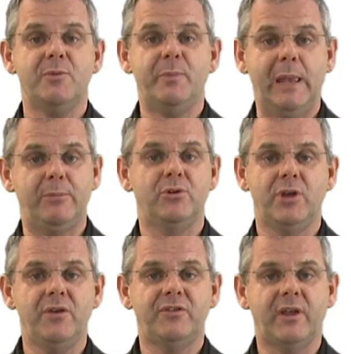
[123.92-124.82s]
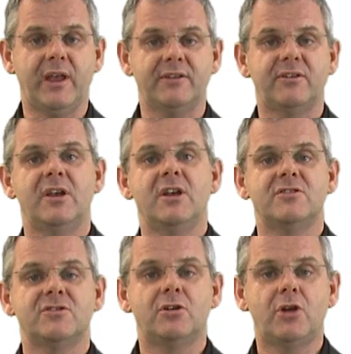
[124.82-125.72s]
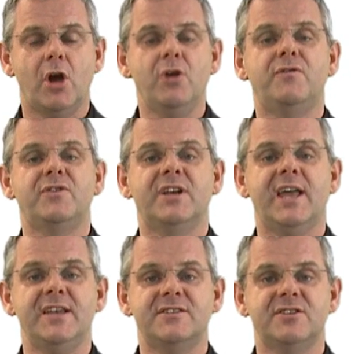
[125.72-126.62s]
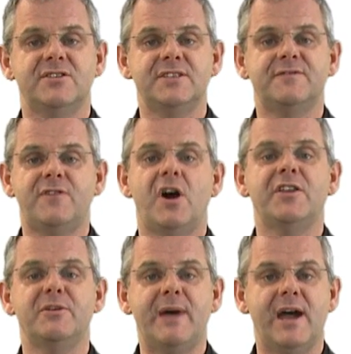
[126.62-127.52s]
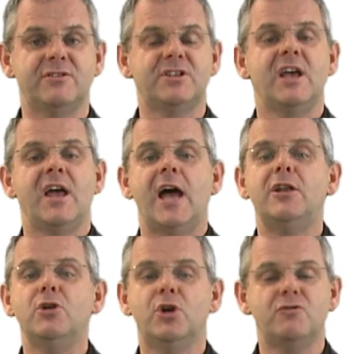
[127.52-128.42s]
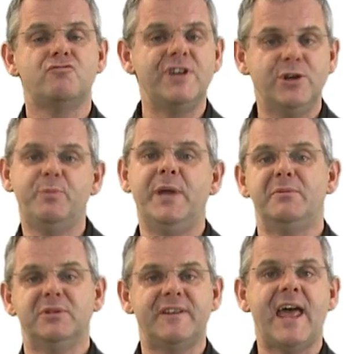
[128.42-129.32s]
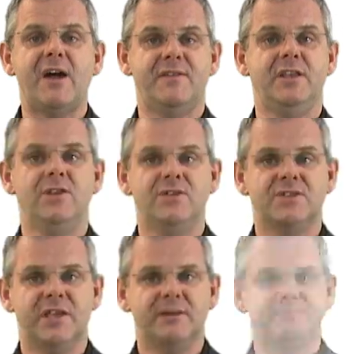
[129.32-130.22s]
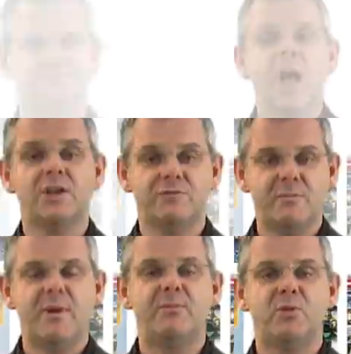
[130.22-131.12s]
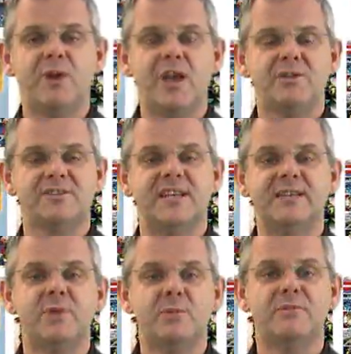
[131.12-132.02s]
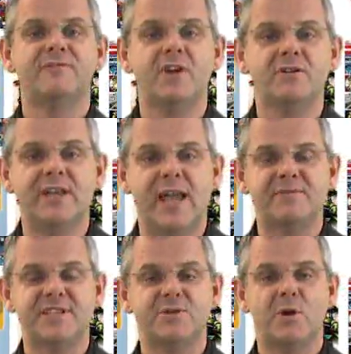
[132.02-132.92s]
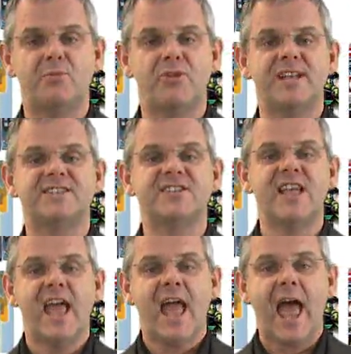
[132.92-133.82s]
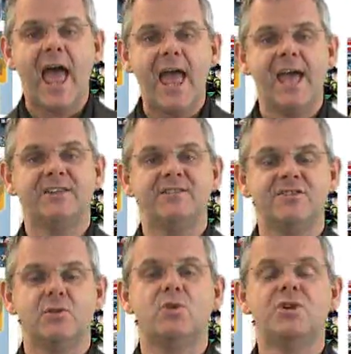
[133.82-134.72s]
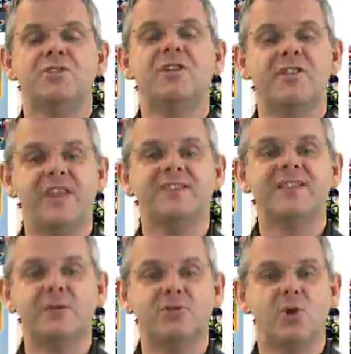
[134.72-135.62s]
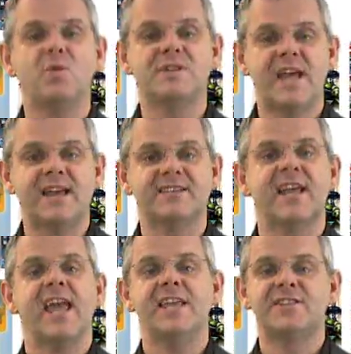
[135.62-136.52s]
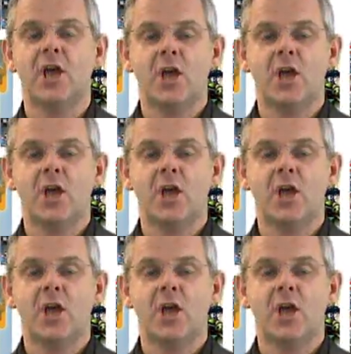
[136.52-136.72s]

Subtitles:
people using it. So go for the case studies, find them out, and look at real people and how they're using it. I can remember when I was selling mobile phone games into operators, and one of the things they would always ask is,